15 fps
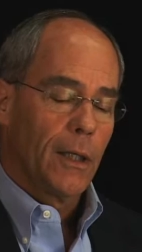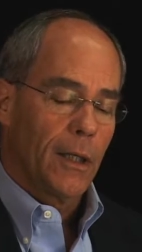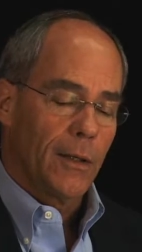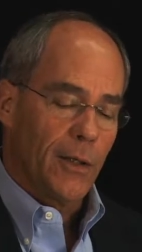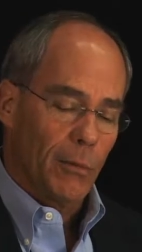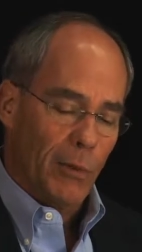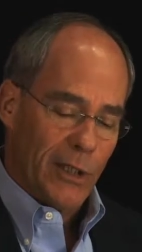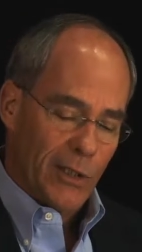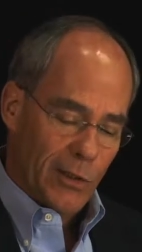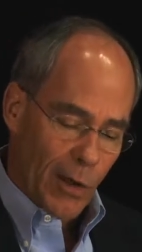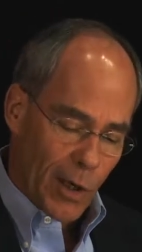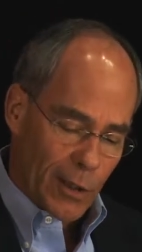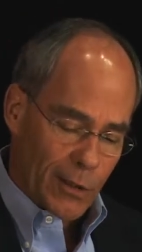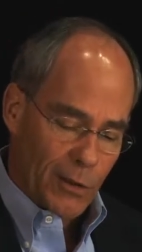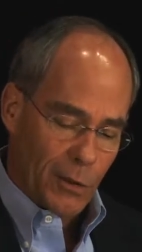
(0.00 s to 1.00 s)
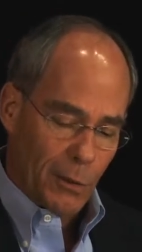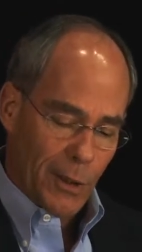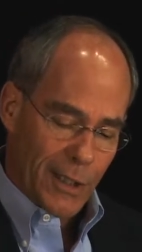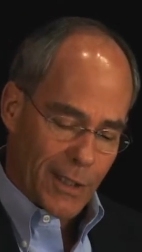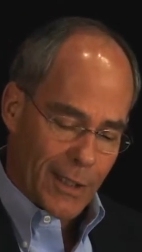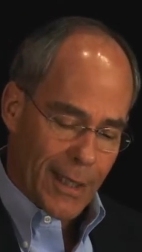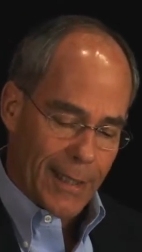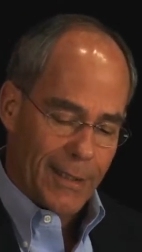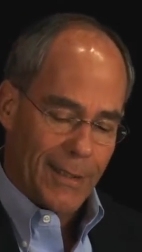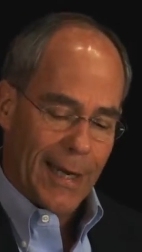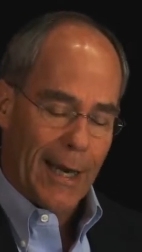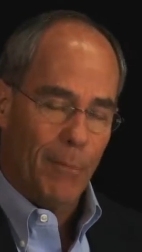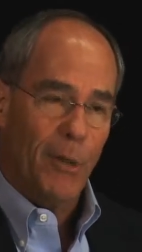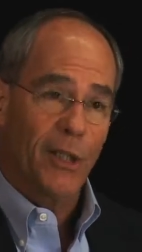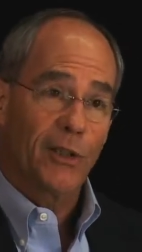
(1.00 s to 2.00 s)
uh, that we start to assess
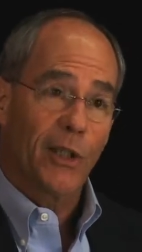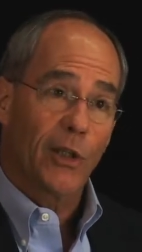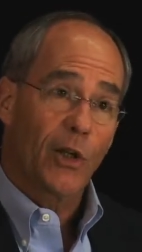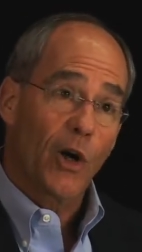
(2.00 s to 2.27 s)
how much it